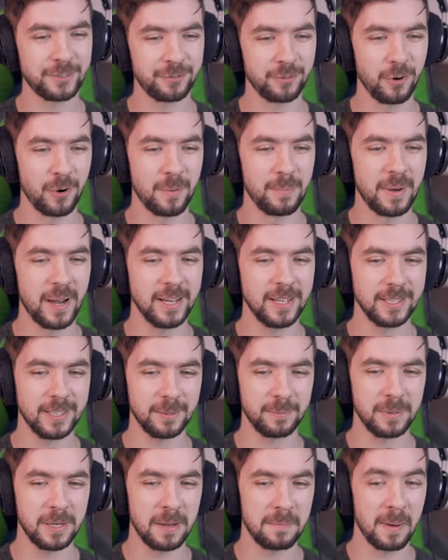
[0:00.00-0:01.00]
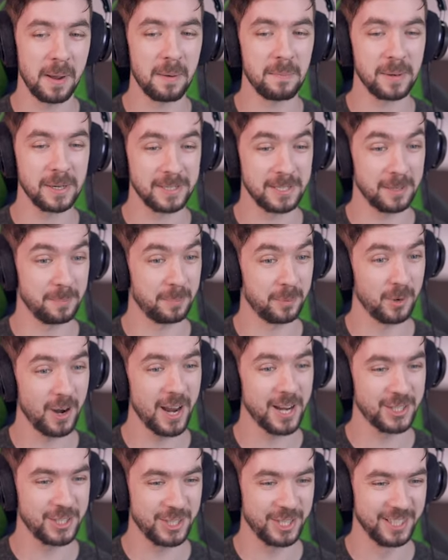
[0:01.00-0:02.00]
for reminding me about my
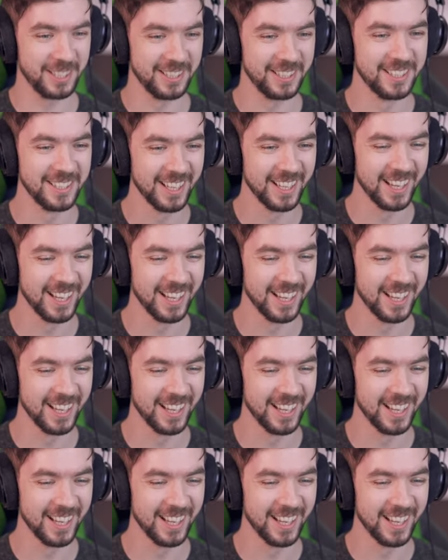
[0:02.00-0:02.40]
depression.